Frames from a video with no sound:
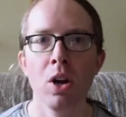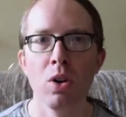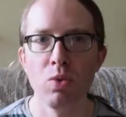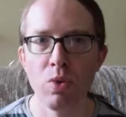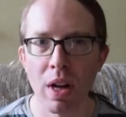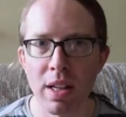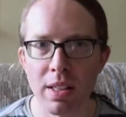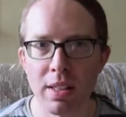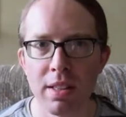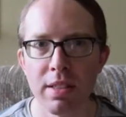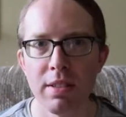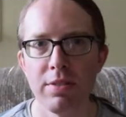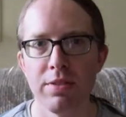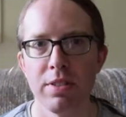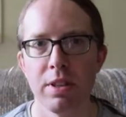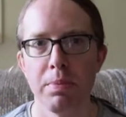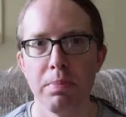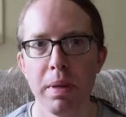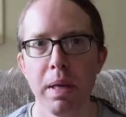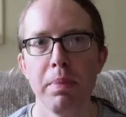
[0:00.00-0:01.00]
Relative
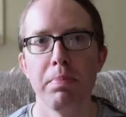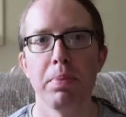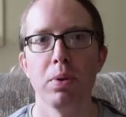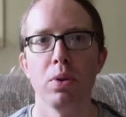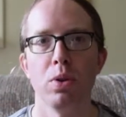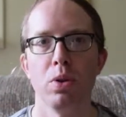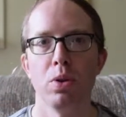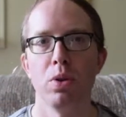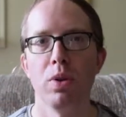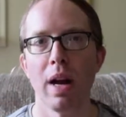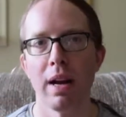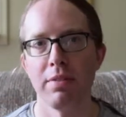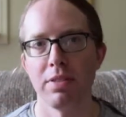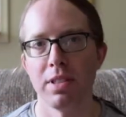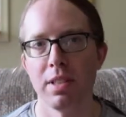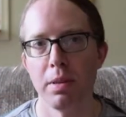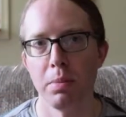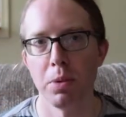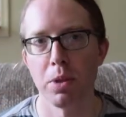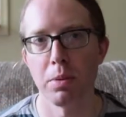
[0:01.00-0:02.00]
to people who have
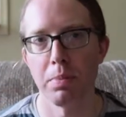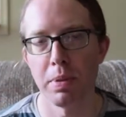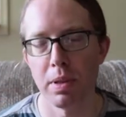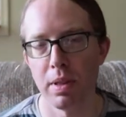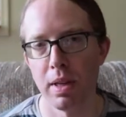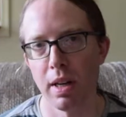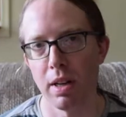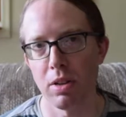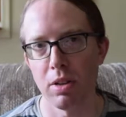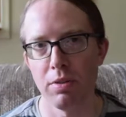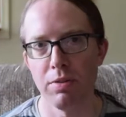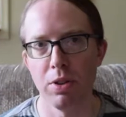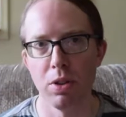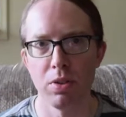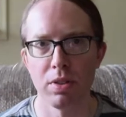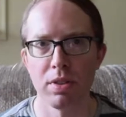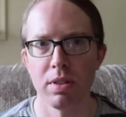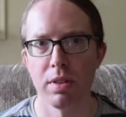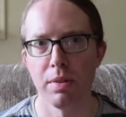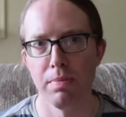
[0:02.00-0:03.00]
similar political
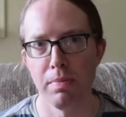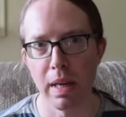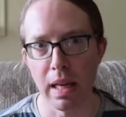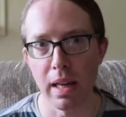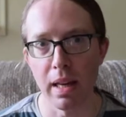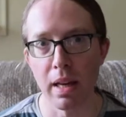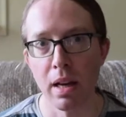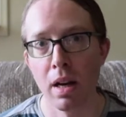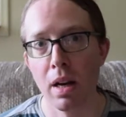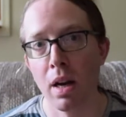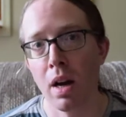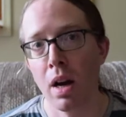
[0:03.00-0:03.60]
views to me,